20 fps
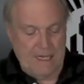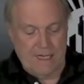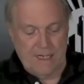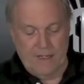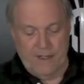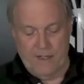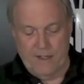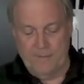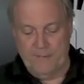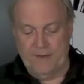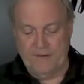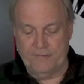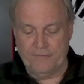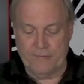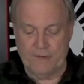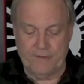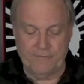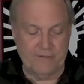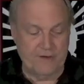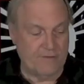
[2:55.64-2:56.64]
In
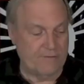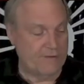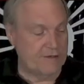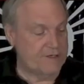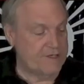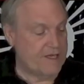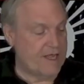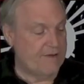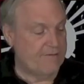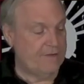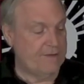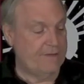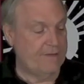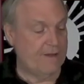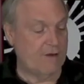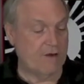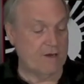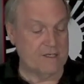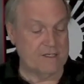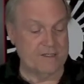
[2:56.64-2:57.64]
front of number 7
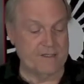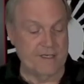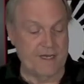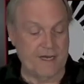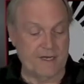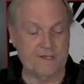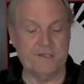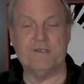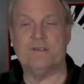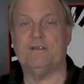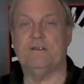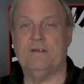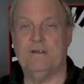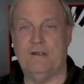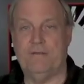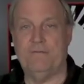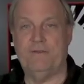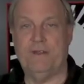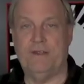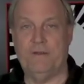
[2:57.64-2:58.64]
there are 6
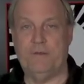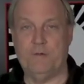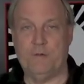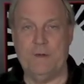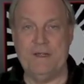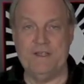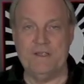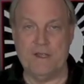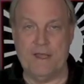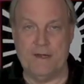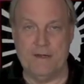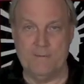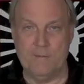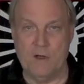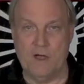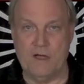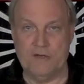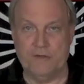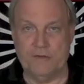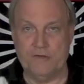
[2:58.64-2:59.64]
of the 3-sided
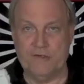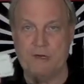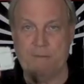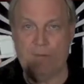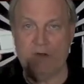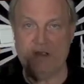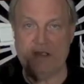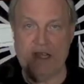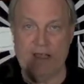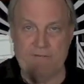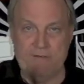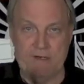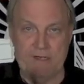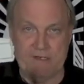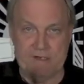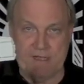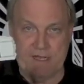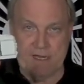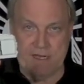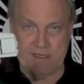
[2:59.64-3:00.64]
modules. Number 7
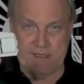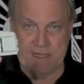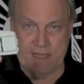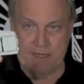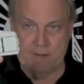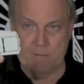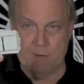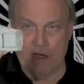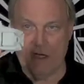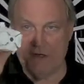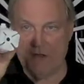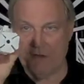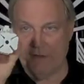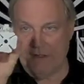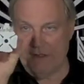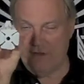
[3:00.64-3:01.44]
is the antenna module.